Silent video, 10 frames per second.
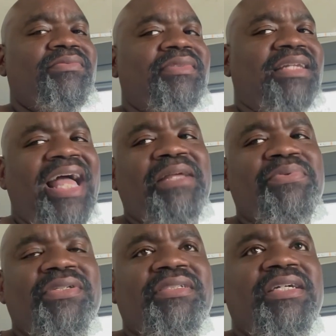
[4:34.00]
like,
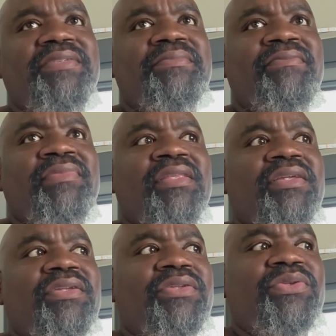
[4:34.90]
per se.
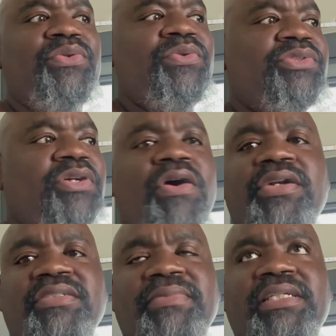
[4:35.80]
You
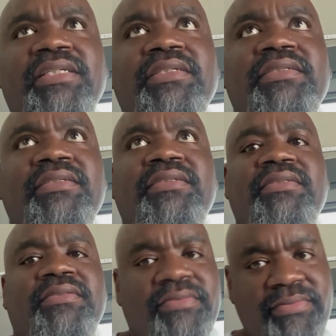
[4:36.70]
charge me...
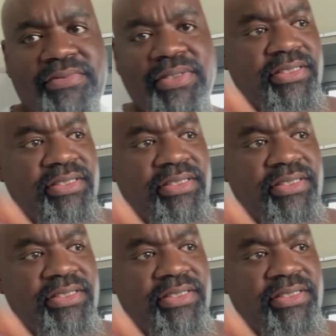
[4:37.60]
One